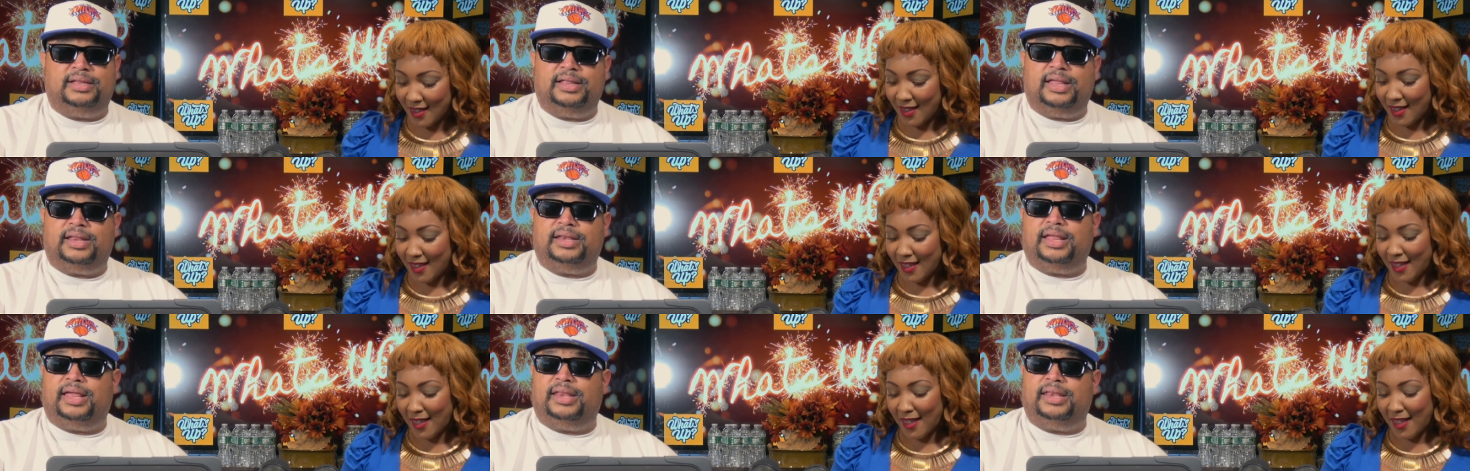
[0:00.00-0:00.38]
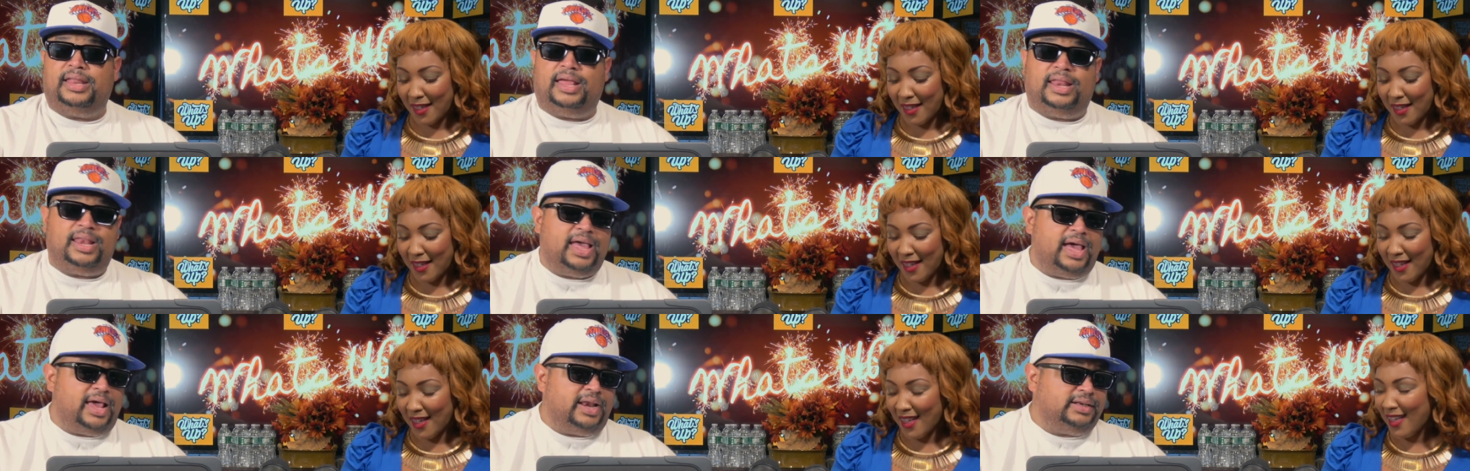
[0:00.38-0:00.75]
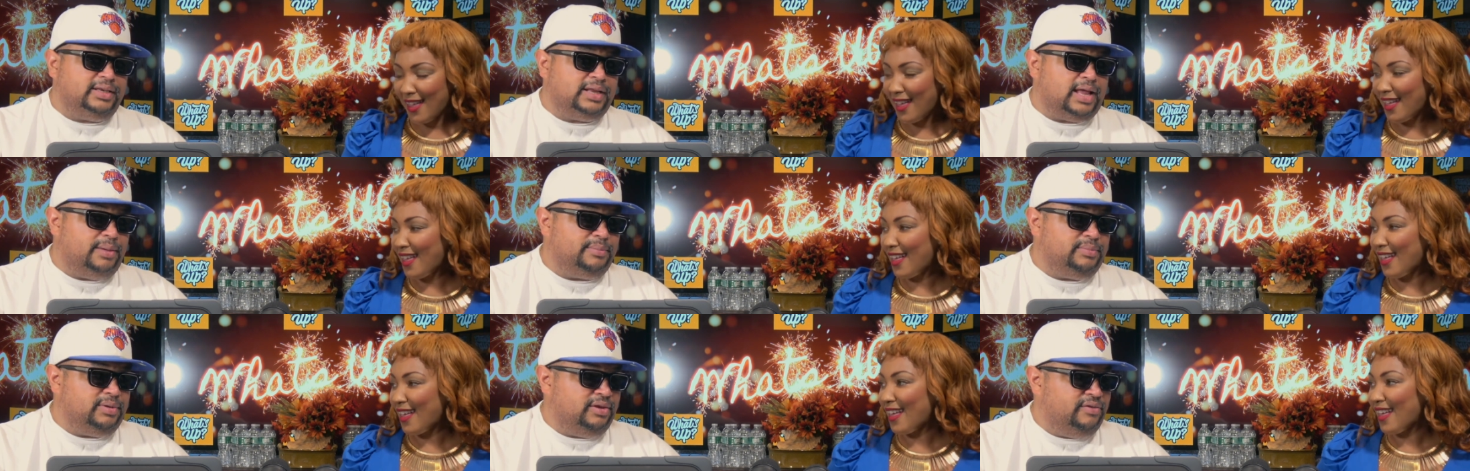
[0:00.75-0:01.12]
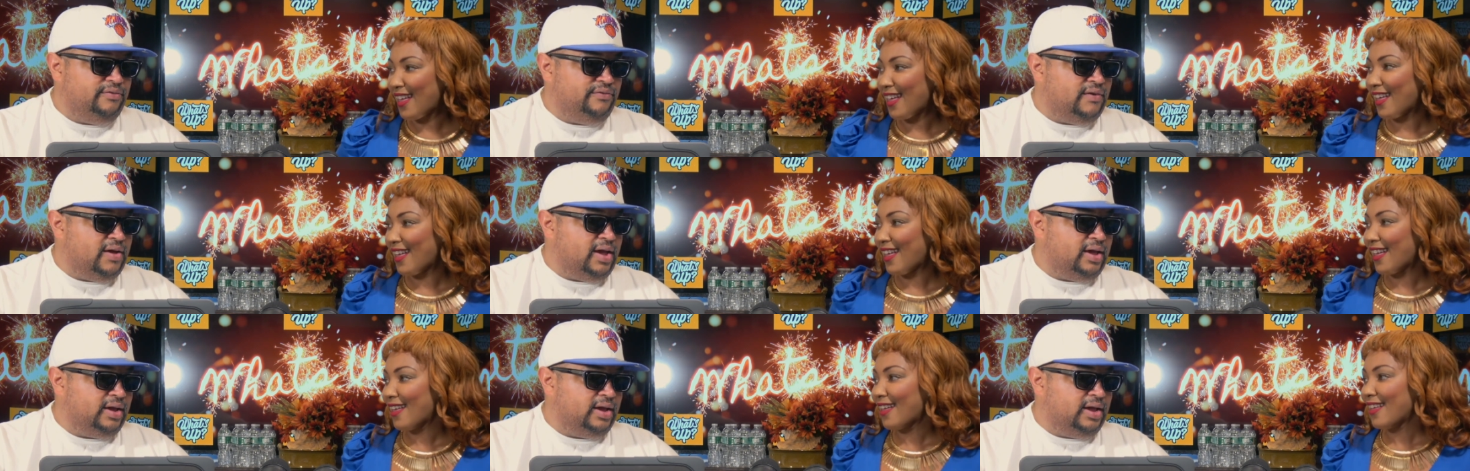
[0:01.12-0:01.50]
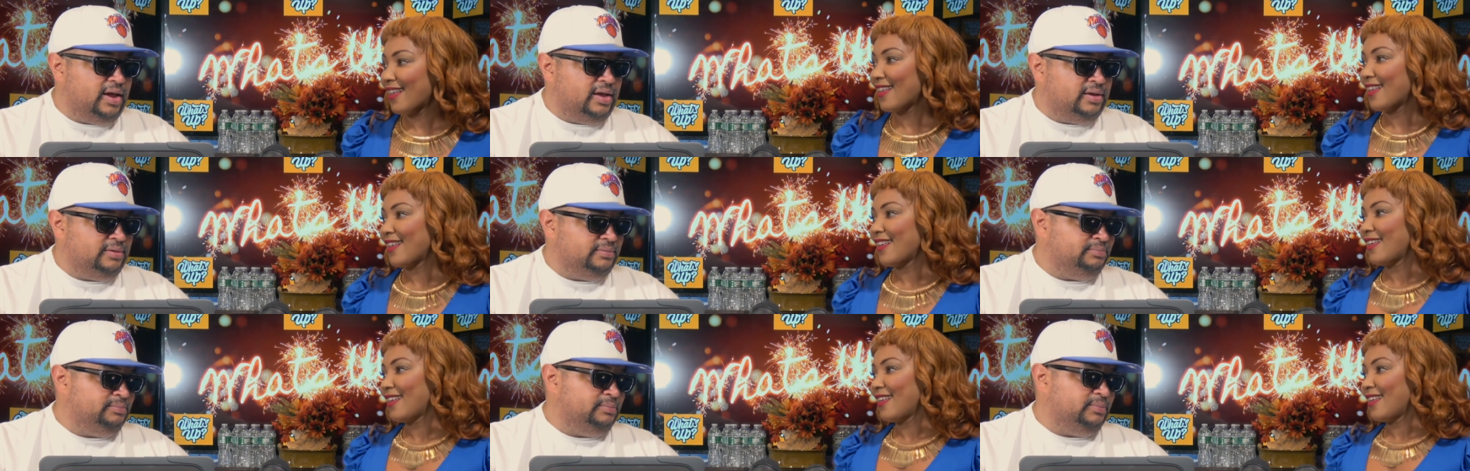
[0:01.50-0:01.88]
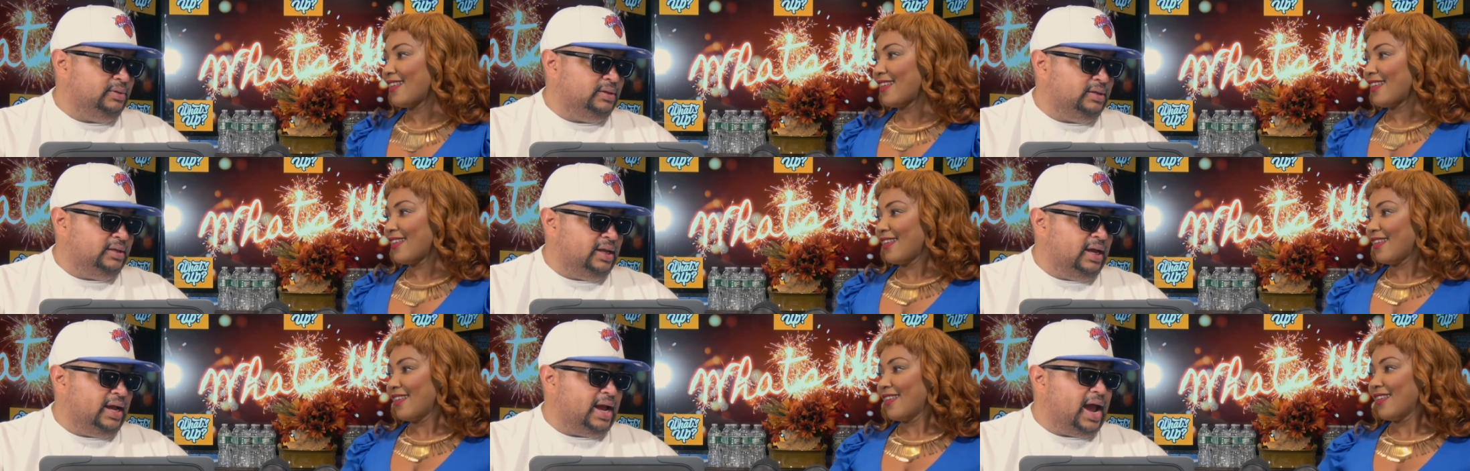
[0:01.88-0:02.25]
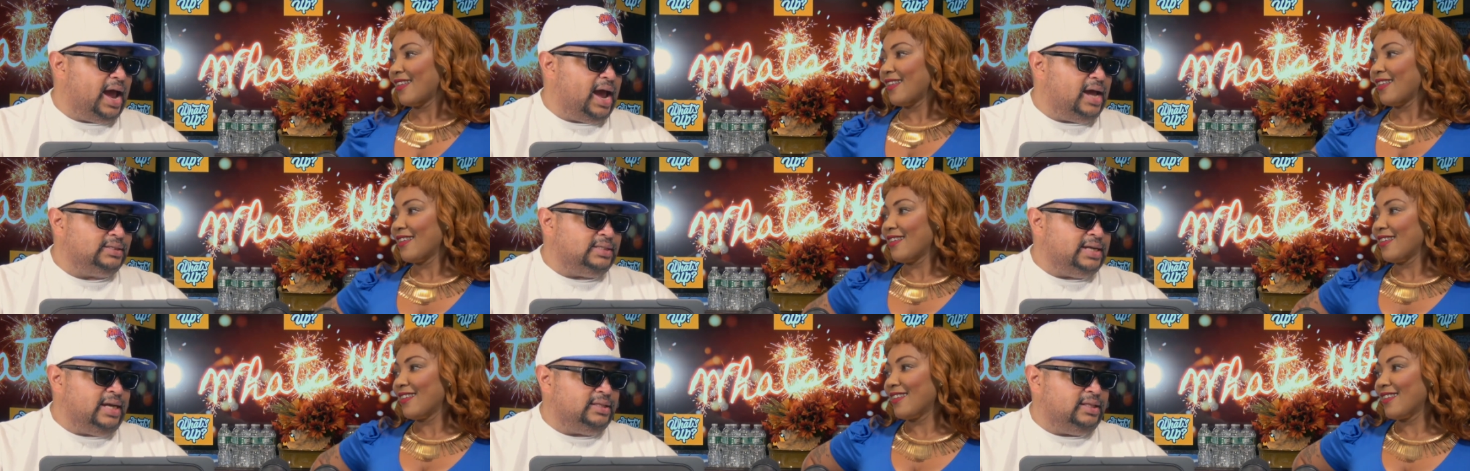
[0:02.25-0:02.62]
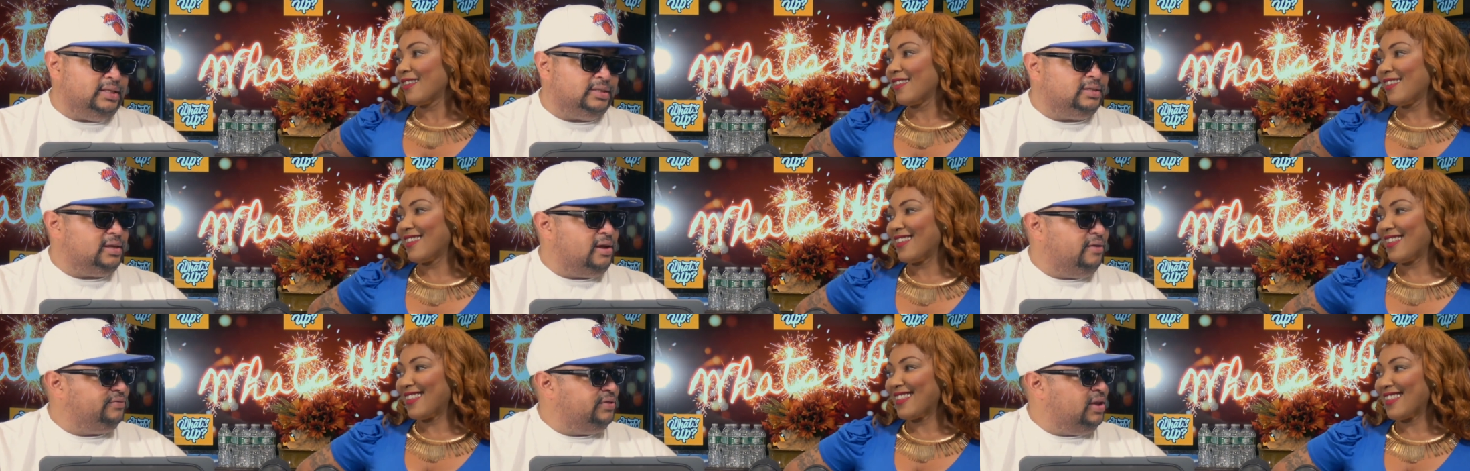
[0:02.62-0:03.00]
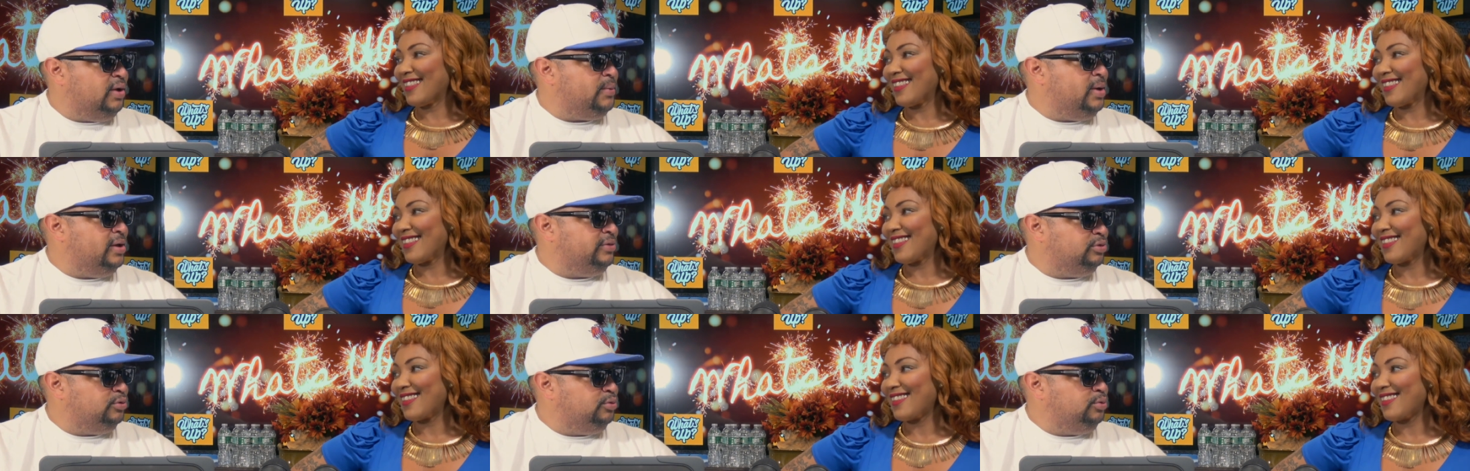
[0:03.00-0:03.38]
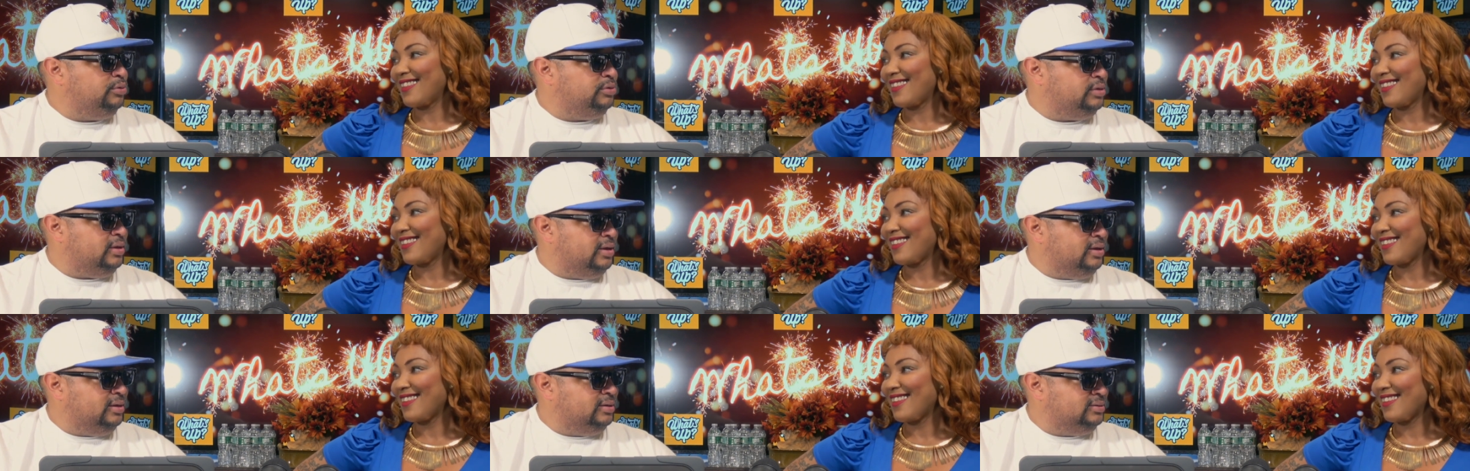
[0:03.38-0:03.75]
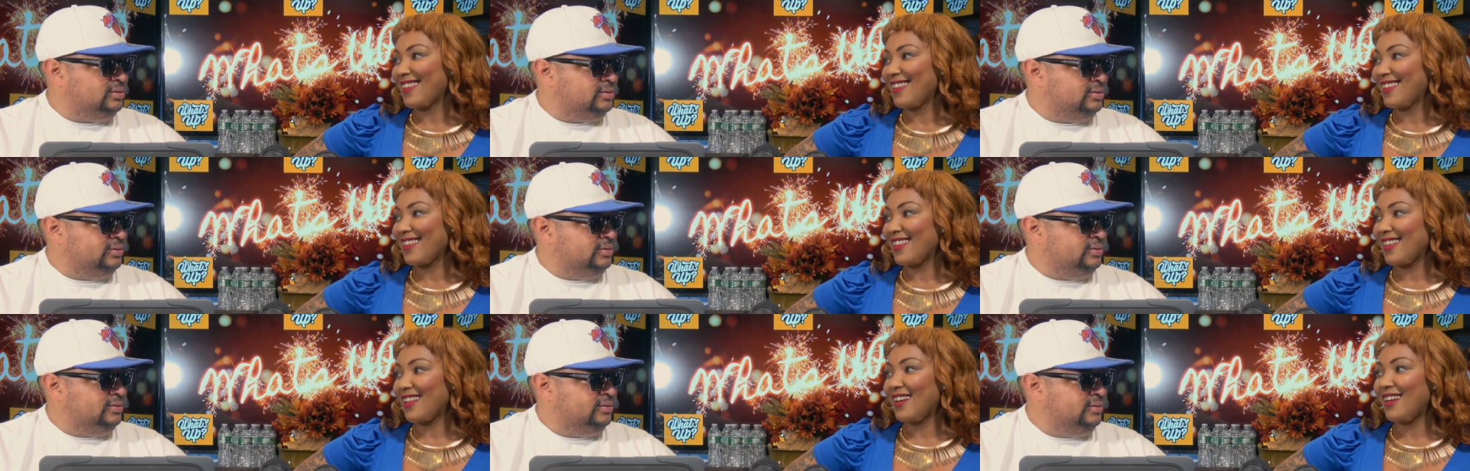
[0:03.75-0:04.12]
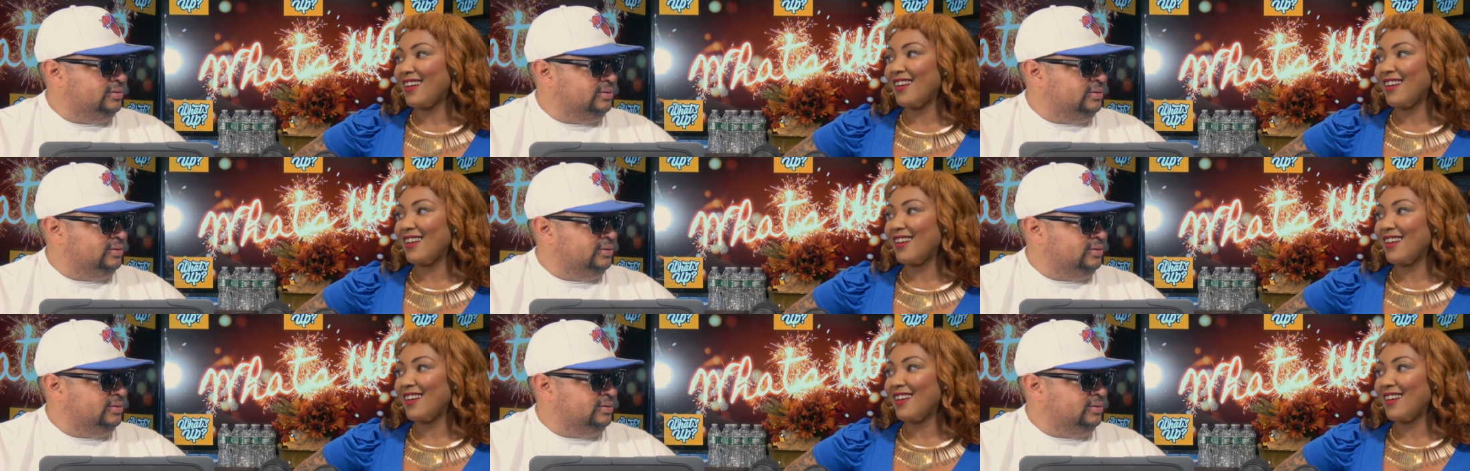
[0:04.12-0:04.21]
Speaker 1: A, a, a lot of times you find the guys like to tough their way through things.